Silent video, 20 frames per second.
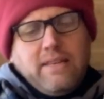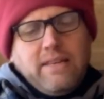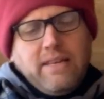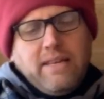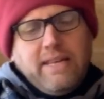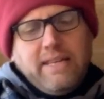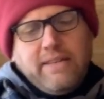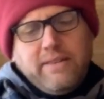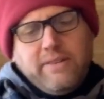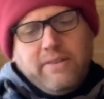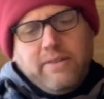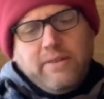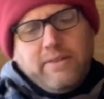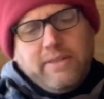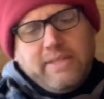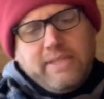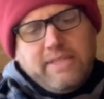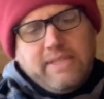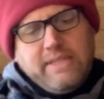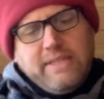I don't know,
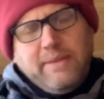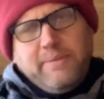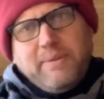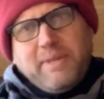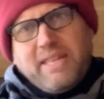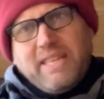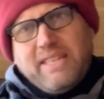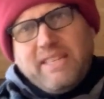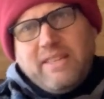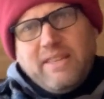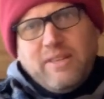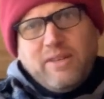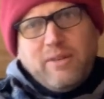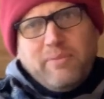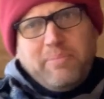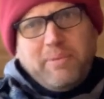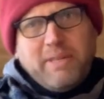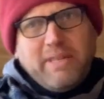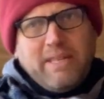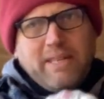let's see, we can
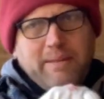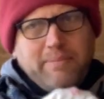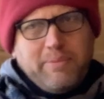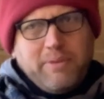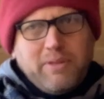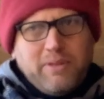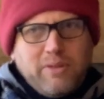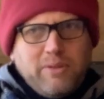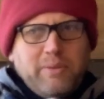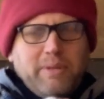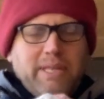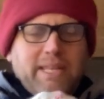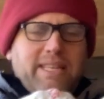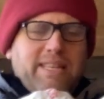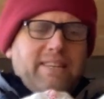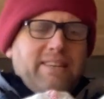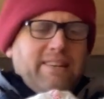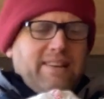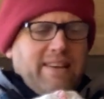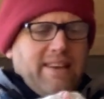open it up real quick
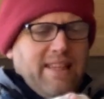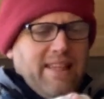here.